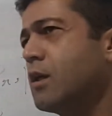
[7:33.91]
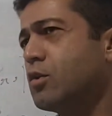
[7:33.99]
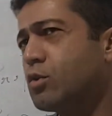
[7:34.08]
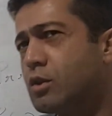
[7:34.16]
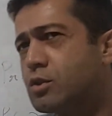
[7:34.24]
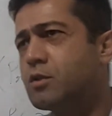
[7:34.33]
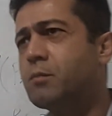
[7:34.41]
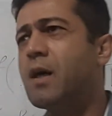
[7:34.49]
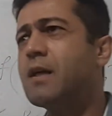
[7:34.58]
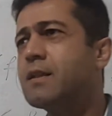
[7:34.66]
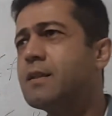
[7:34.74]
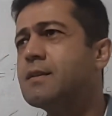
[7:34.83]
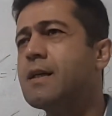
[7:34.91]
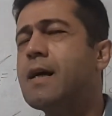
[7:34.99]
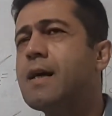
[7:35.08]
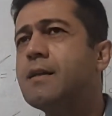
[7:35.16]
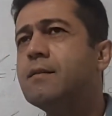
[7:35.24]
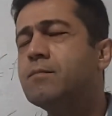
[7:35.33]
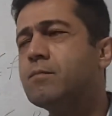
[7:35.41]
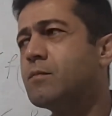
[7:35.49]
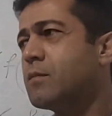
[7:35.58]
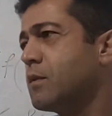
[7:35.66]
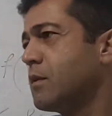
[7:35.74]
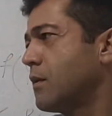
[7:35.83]
You go to the market and
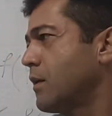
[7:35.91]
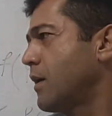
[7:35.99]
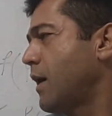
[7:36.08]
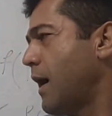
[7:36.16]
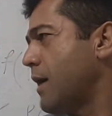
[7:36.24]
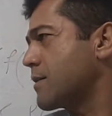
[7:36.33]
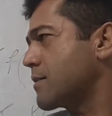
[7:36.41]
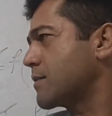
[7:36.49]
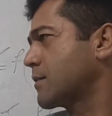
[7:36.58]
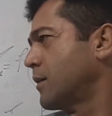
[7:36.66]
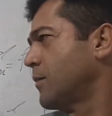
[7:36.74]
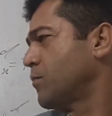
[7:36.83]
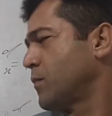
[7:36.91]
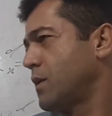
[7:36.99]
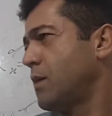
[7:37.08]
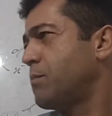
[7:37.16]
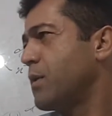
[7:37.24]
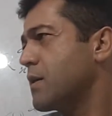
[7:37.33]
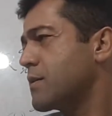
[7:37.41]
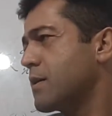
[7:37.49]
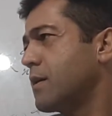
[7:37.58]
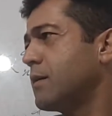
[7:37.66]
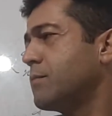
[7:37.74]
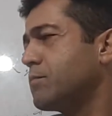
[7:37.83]
ask the
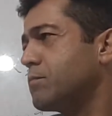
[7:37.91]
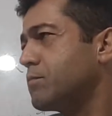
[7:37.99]
person,